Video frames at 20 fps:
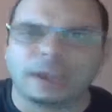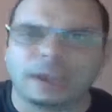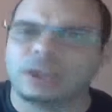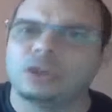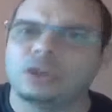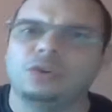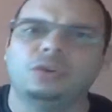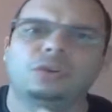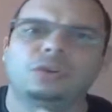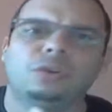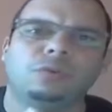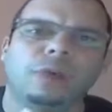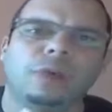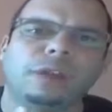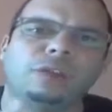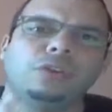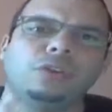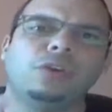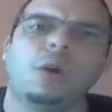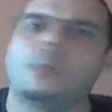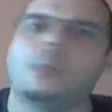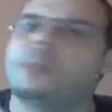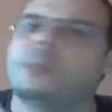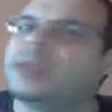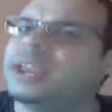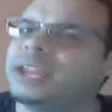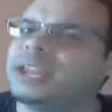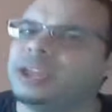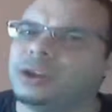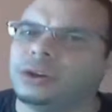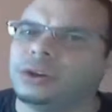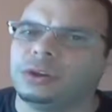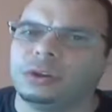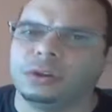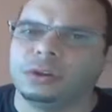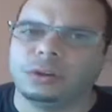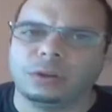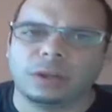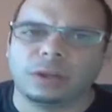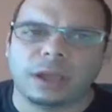what your
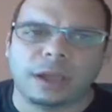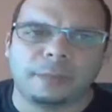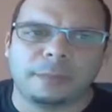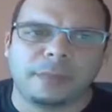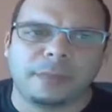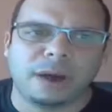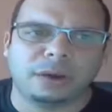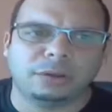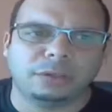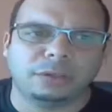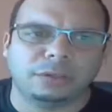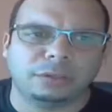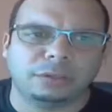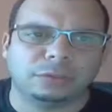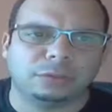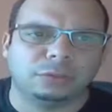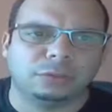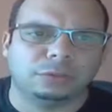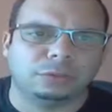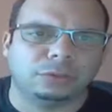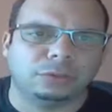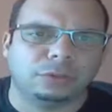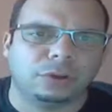opinion about